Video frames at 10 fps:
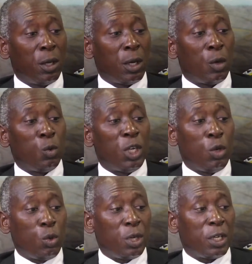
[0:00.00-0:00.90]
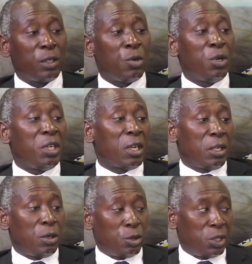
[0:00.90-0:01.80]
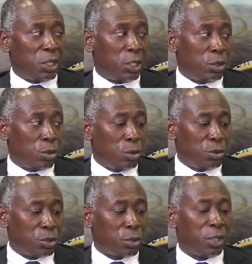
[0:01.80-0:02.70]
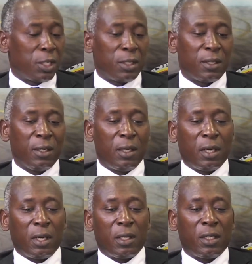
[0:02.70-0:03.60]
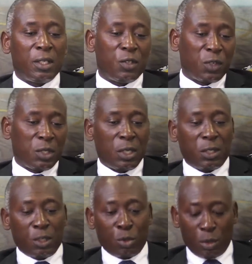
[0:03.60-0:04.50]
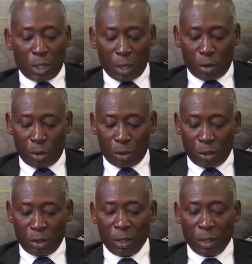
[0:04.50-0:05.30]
we look at going like continental, so that there is facilitation across.